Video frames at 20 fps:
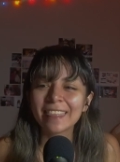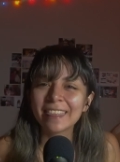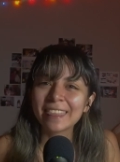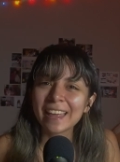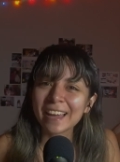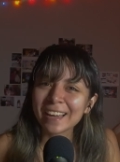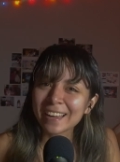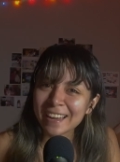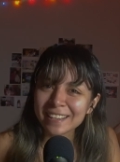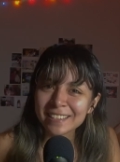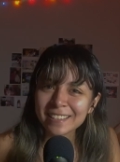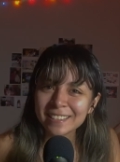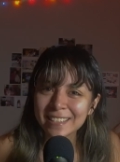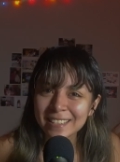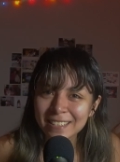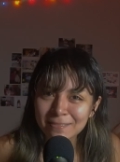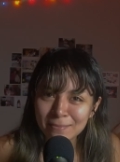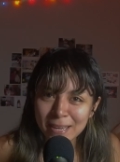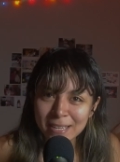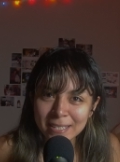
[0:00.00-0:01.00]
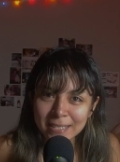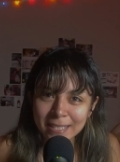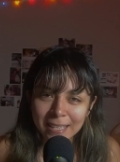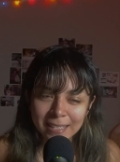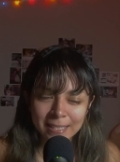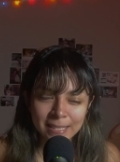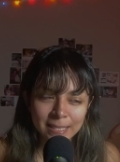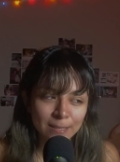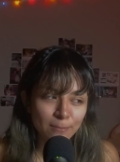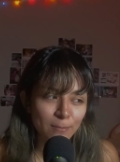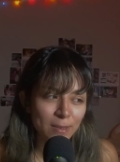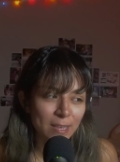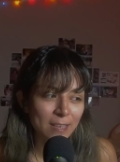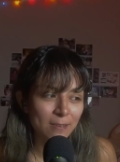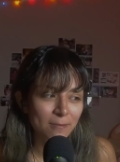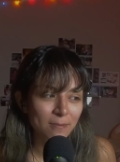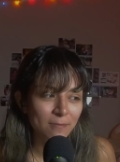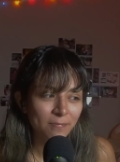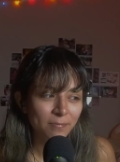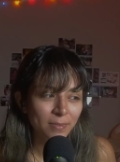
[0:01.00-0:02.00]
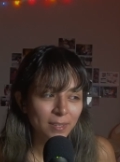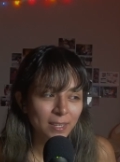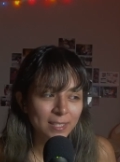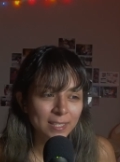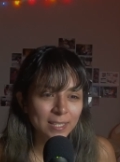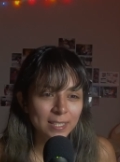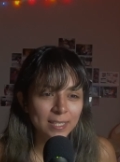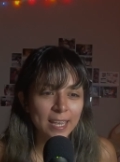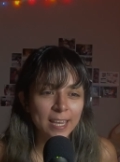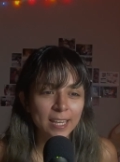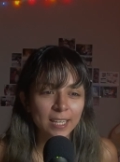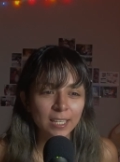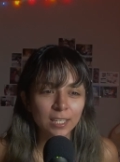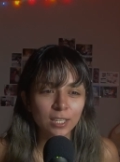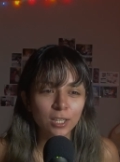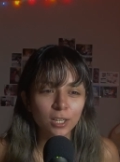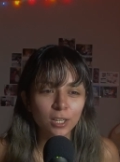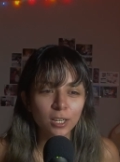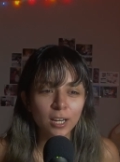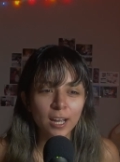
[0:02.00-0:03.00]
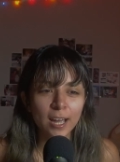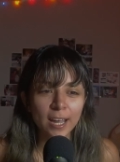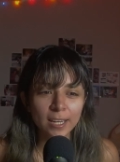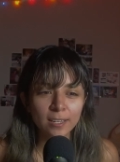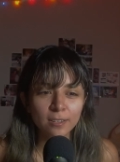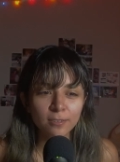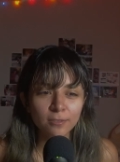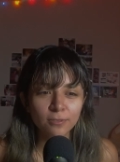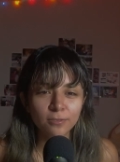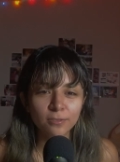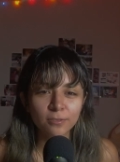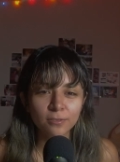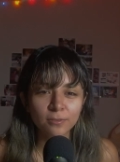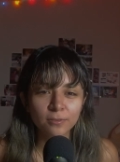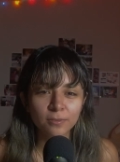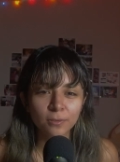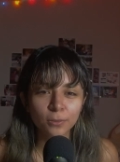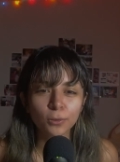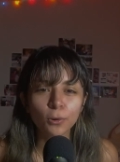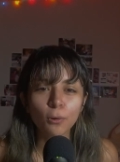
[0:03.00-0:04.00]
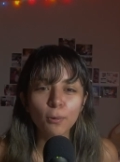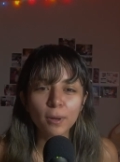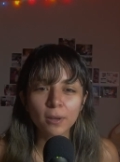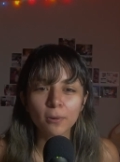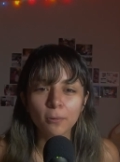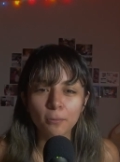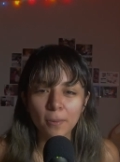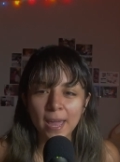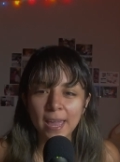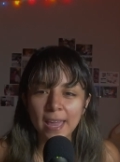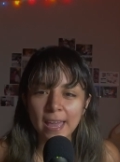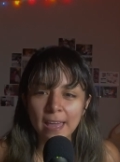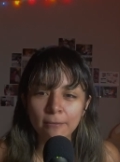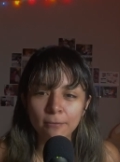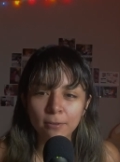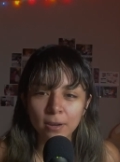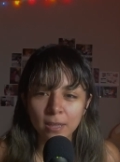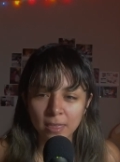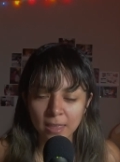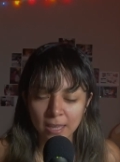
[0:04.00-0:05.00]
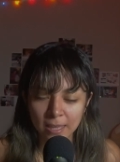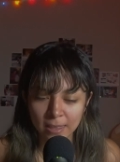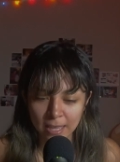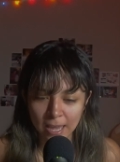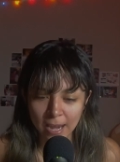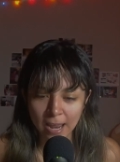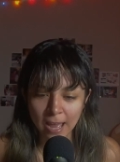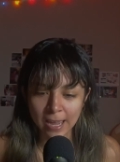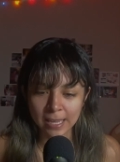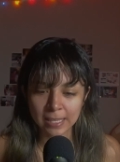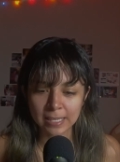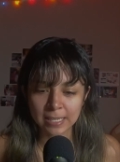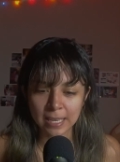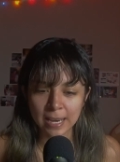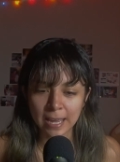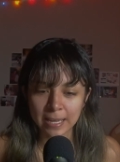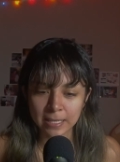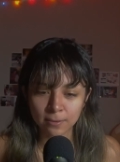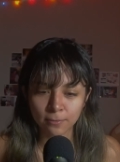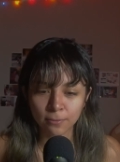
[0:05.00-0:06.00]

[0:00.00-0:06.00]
That kind of doesn't make sense to me, because it's like you're kind of throwing away everything that I did as a